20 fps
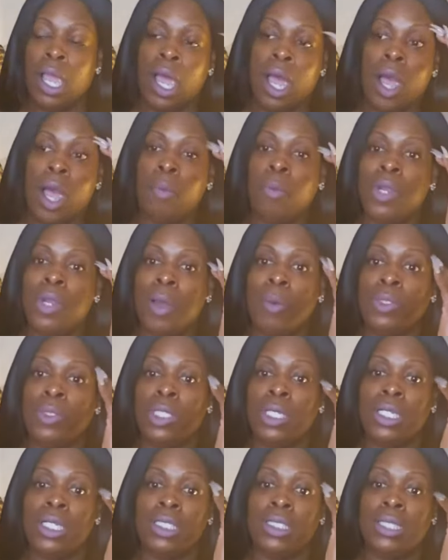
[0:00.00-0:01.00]
What I was
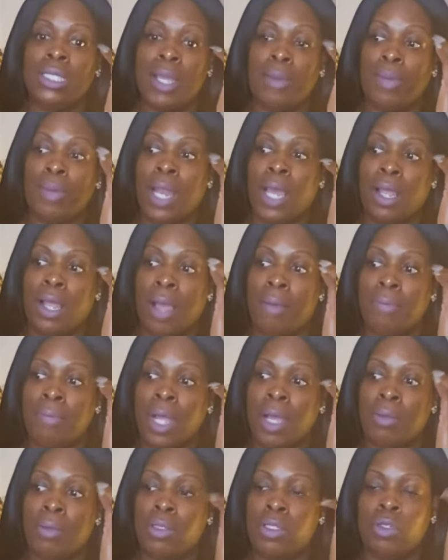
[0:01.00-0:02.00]
going to say, but I'm
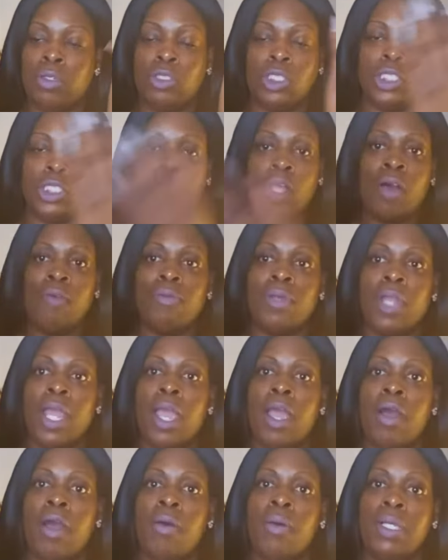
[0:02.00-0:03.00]
you know, she's off
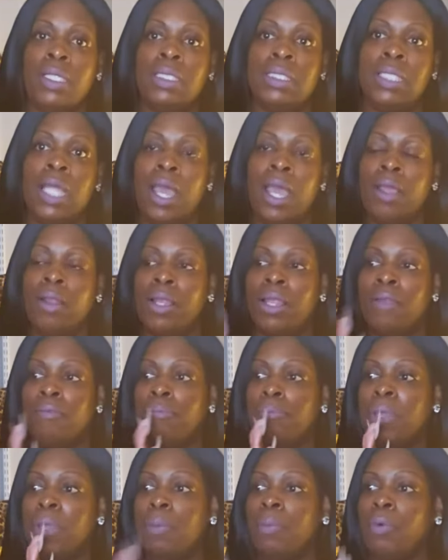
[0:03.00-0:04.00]
now, is that if
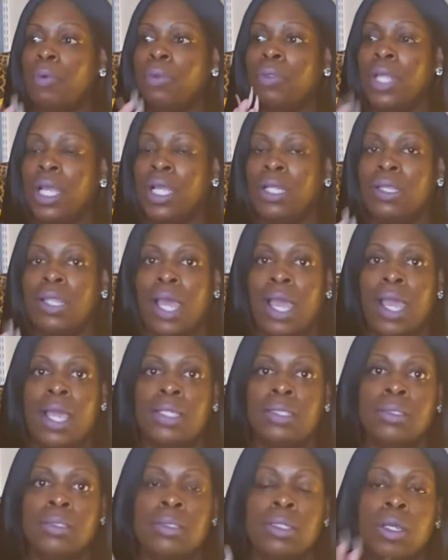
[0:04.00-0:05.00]
people think
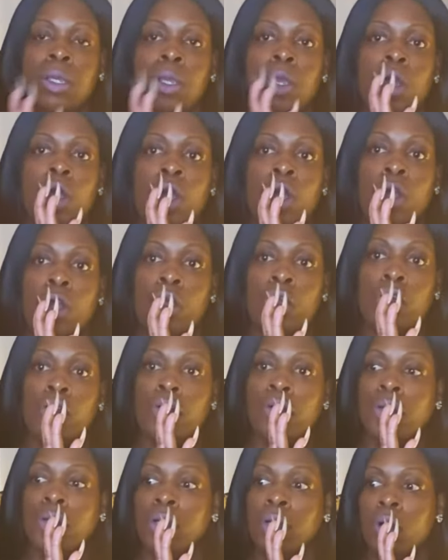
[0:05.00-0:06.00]
that
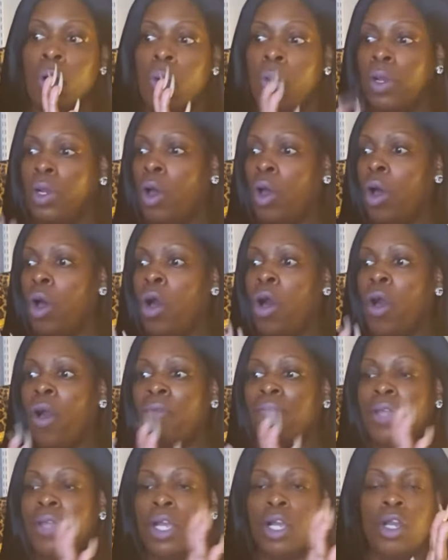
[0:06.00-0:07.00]
her going
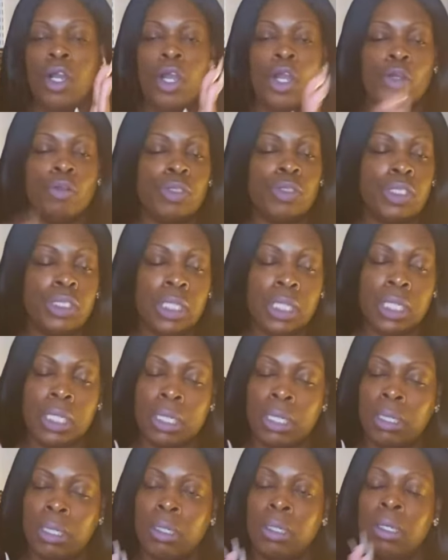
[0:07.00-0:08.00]
off and
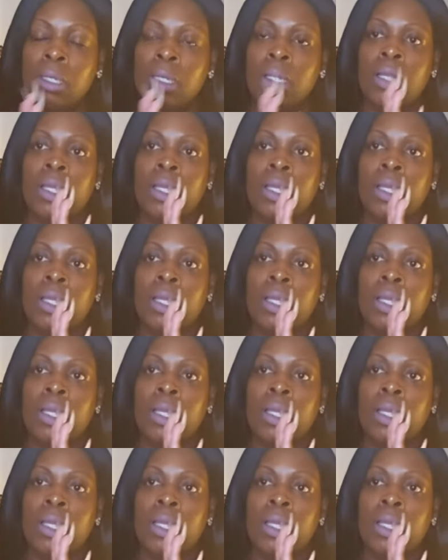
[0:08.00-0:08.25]
cursing